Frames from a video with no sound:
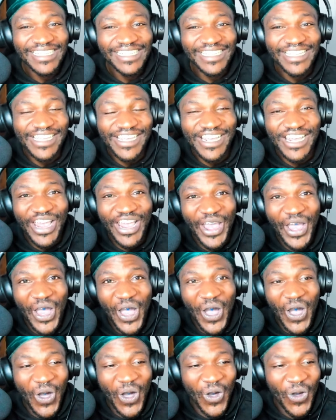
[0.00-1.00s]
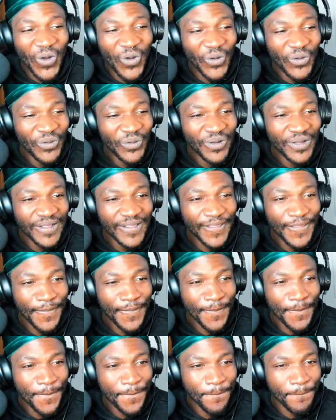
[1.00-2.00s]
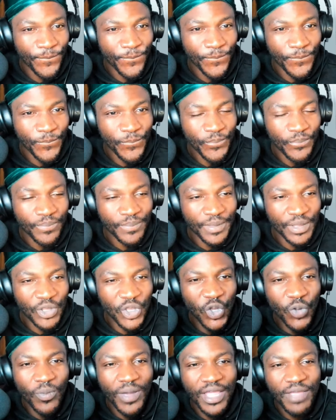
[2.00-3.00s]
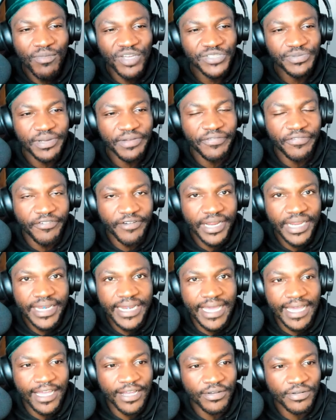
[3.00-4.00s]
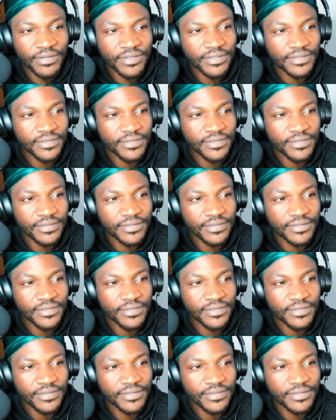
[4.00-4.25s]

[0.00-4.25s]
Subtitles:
Yo. Kuma, he must be free now.